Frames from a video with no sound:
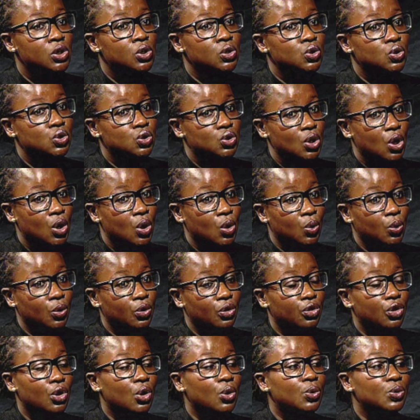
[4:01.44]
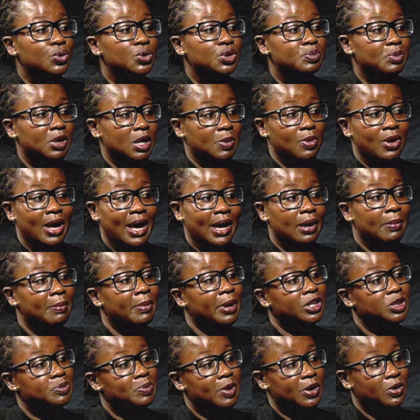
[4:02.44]
So those people had a
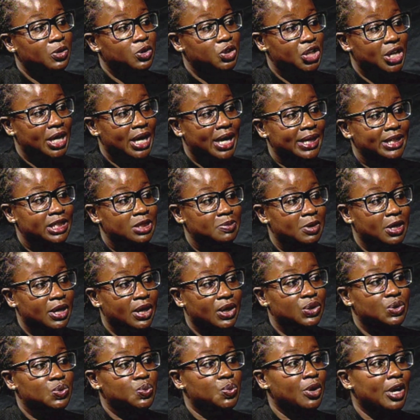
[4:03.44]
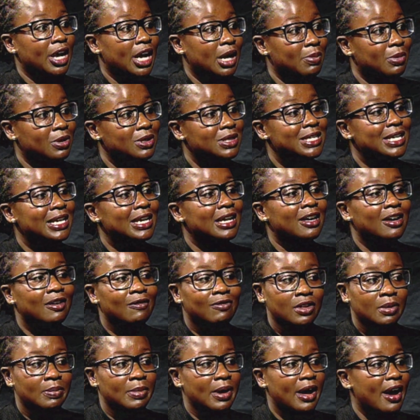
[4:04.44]
much better chance because we were able to give
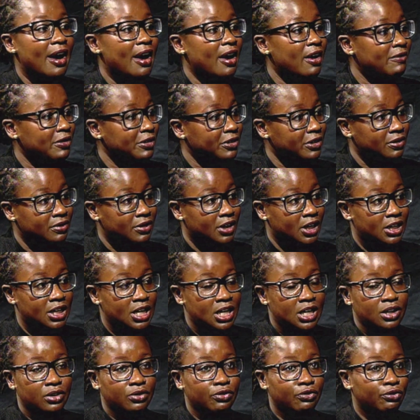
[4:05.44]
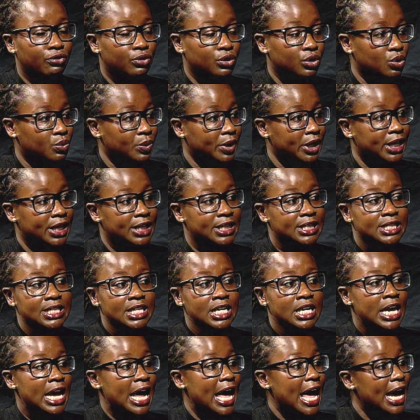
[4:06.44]
them everything they needed, fluids,
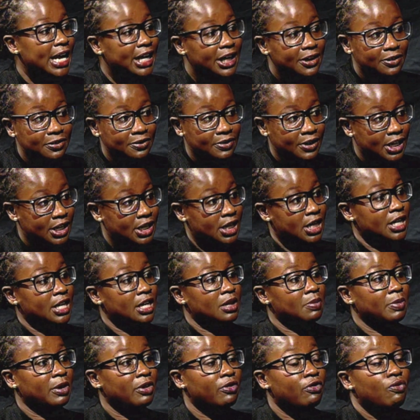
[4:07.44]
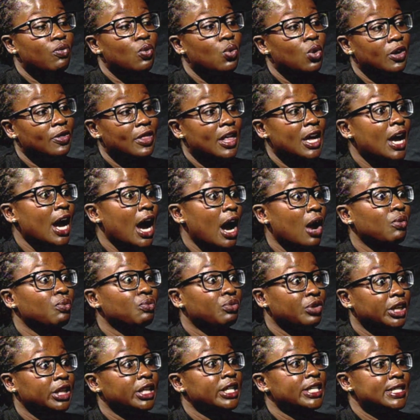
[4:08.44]
anything they needed before they got
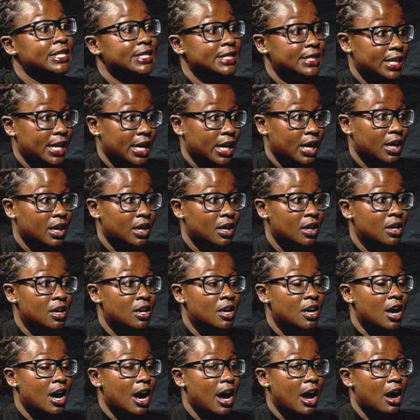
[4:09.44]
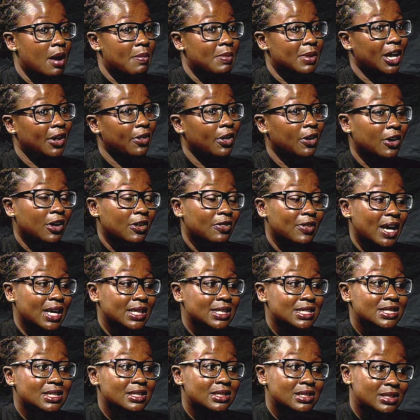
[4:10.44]
really sick. And I think
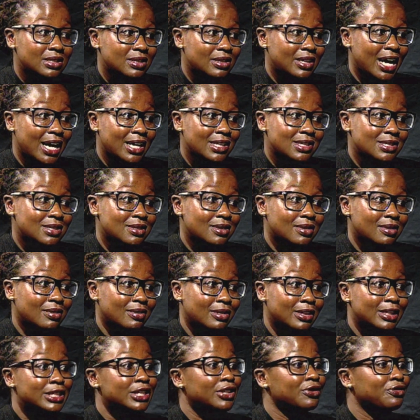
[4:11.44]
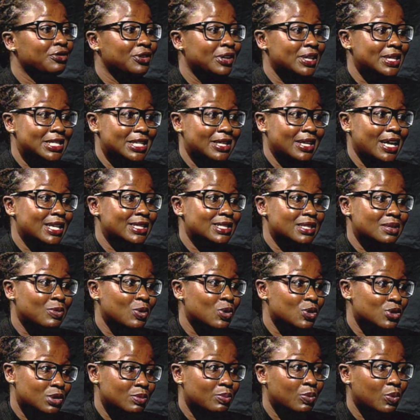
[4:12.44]
that's the difference and that's the
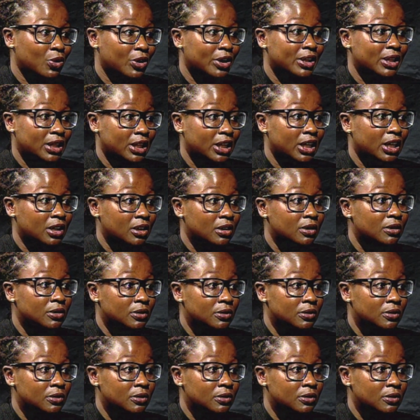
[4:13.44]
most important thing.